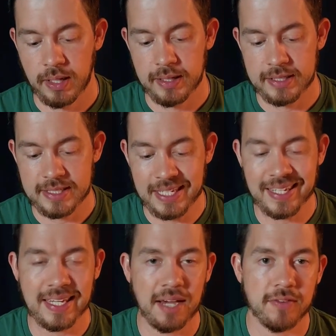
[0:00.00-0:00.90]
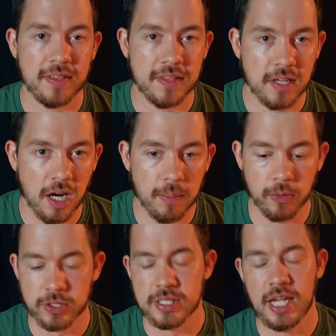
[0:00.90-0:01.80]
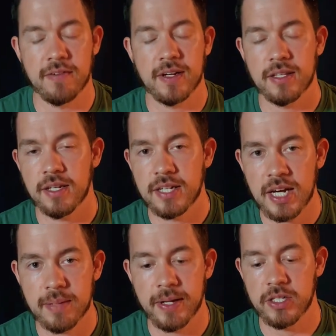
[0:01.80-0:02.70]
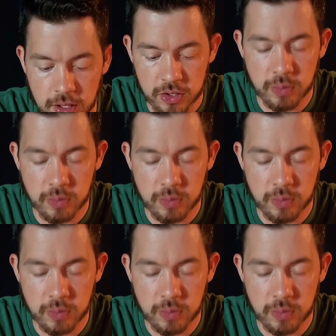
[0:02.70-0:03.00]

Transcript: syncing everything up or saving in the database. You